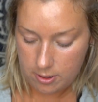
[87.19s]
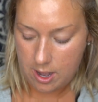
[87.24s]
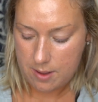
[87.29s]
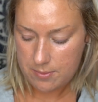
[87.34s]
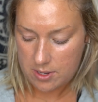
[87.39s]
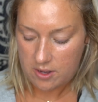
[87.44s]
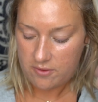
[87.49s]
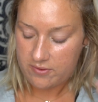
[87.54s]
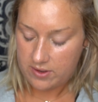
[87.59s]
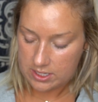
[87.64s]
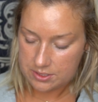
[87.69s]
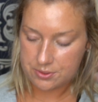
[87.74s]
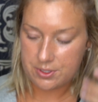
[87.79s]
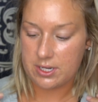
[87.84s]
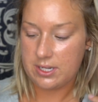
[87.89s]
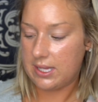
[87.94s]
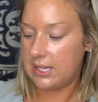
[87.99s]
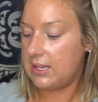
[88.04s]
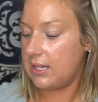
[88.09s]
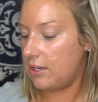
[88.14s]
Primed our face,
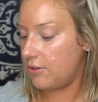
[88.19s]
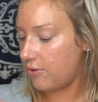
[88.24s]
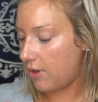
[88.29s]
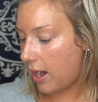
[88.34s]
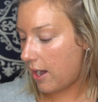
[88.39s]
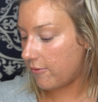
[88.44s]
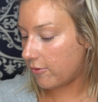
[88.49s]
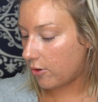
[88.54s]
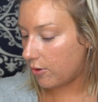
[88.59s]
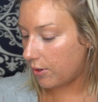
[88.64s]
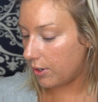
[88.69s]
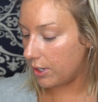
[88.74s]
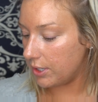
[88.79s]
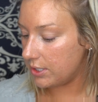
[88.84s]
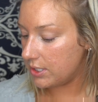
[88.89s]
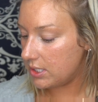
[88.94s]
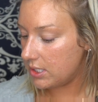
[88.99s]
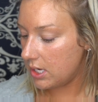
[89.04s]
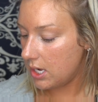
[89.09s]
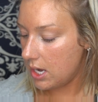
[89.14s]
we're gonna let that dry, of
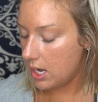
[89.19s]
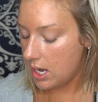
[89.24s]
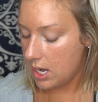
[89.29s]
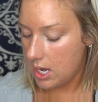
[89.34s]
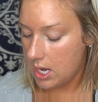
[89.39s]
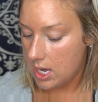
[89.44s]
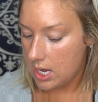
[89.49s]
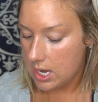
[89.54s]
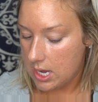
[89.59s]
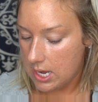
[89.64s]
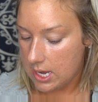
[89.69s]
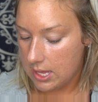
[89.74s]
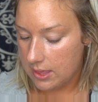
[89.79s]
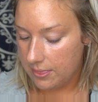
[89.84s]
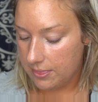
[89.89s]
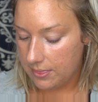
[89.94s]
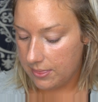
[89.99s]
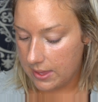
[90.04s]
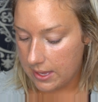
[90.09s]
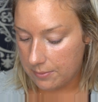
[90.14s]
course.
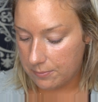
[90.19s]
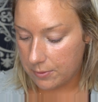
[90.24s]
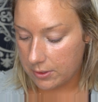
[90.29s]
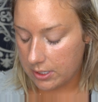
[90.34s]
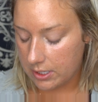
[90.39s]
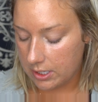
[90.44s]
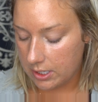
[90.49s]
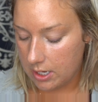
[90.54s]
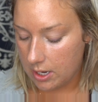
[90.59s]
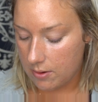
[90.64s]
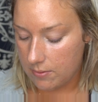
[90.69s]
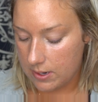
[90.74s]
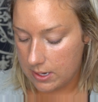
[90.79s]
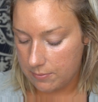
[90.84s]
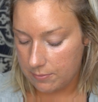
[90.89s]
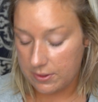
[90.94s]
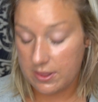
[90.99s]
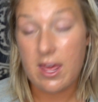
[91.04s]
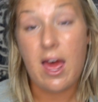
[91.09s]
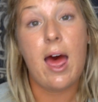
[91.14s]
Then we're gonna go
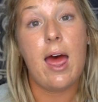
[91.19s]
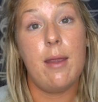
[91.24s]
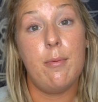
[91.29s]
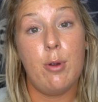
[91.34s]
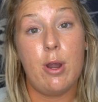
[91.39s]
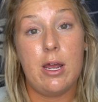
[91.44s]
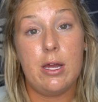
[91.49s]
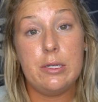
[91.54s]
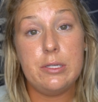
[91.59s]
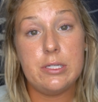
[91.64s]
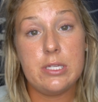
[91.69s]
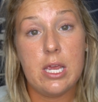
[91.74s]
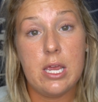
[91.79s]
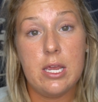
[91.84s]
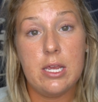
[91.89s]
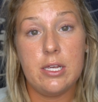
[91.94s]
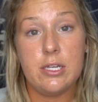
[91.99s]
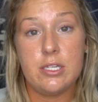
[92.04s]
in with eyebrows.